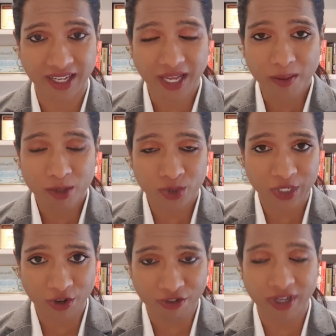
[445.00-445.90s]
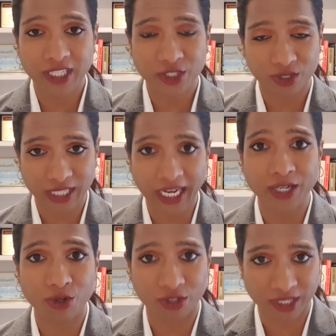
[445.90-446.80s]
between your first, your second,
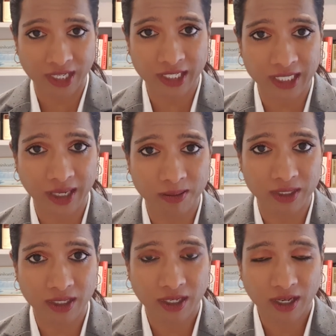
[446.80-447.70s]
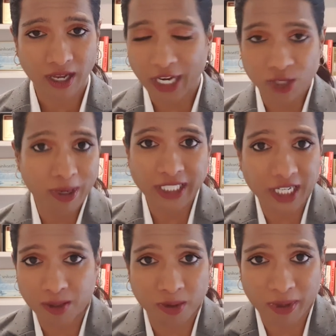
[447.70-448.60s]
or your third attempt, and you
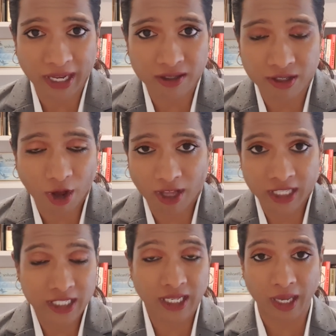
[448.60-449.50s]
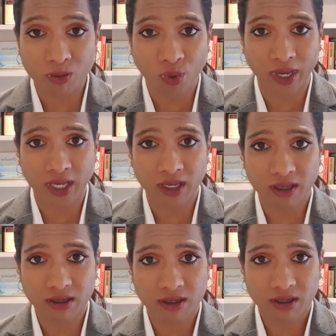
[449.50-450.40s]
basically prepared the same way,
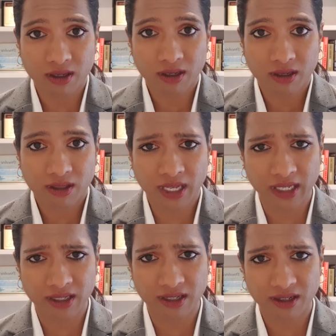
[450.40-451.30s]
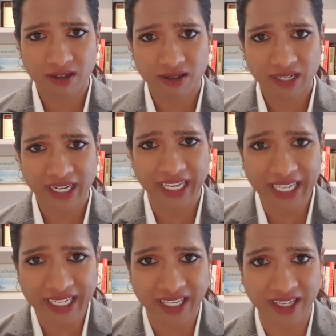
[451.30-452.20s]
then
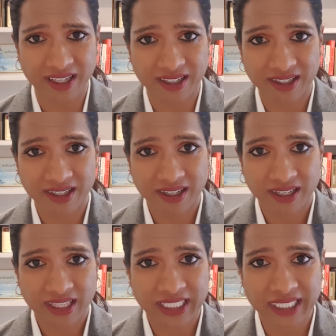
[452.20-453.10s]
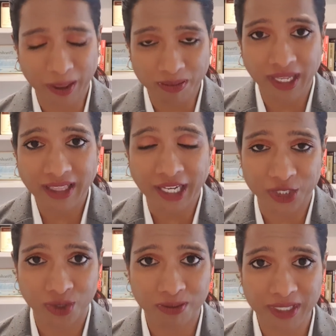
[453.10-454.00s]
clearly there's something that
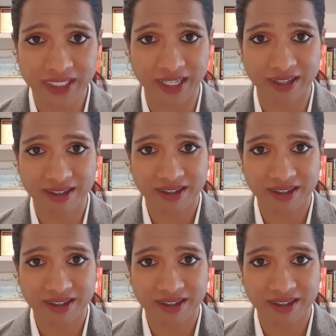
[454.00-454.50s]
you're missing.